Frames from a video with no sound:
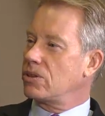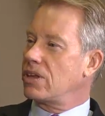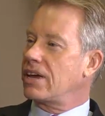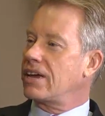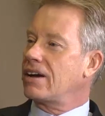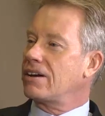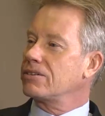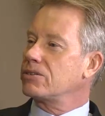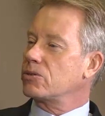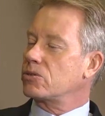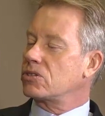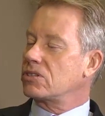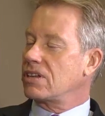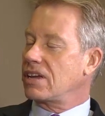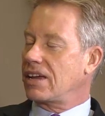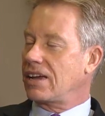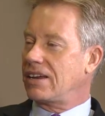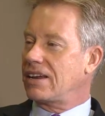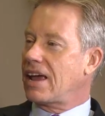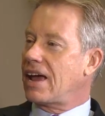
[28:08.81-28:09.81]
They
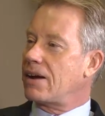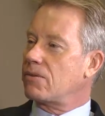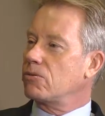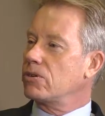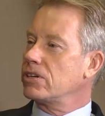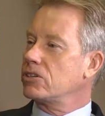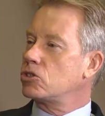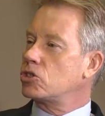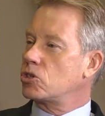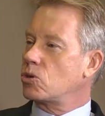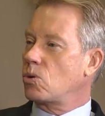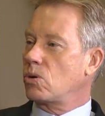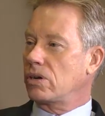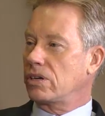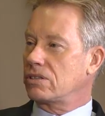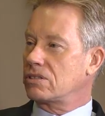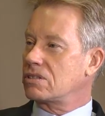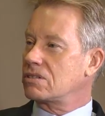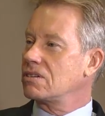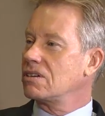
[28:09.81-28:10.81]
understand every
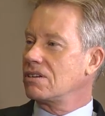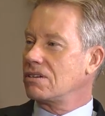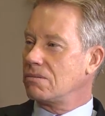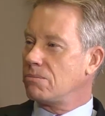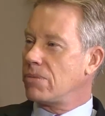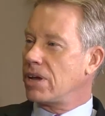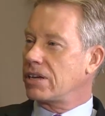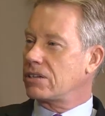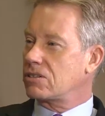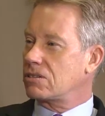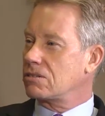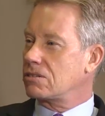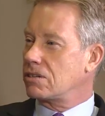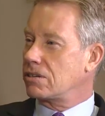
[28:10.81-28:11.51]
choice makes a